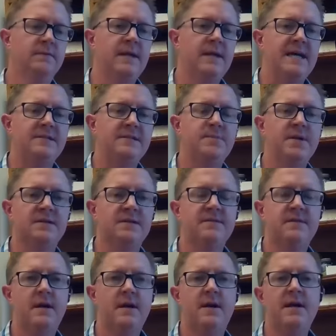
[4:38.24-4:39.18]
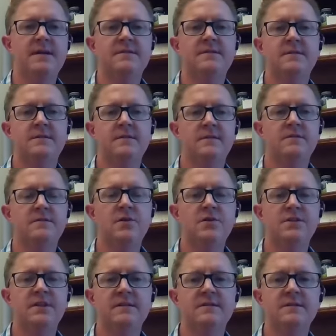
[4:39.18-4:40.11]
aspects there,
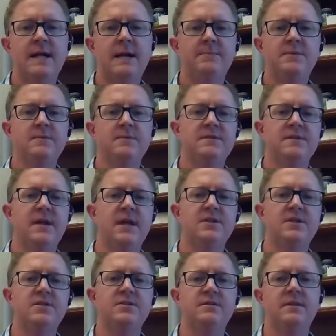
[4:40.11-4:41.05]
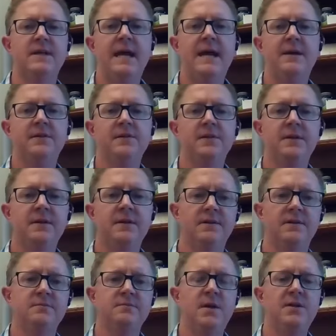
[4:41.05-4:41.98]
search engine optimization,
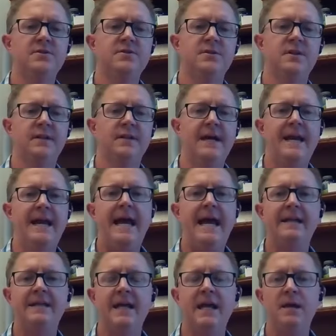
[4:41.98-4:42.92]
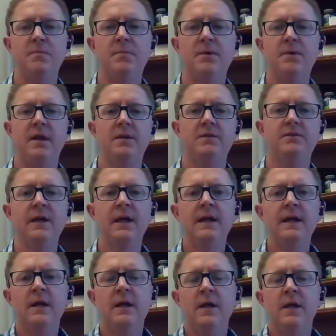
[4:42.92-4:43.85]
analytics, measuring that, ad campaigns.
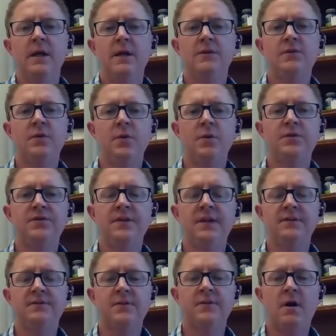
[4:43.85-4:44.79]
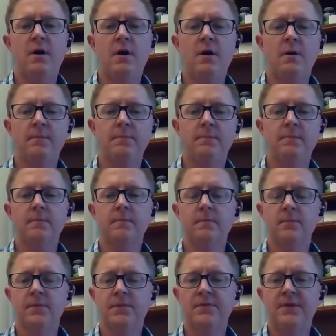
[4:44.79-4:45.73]
So those things are all
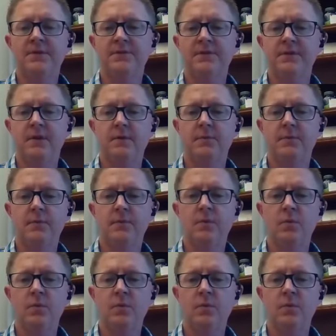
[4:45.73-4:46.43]
things that are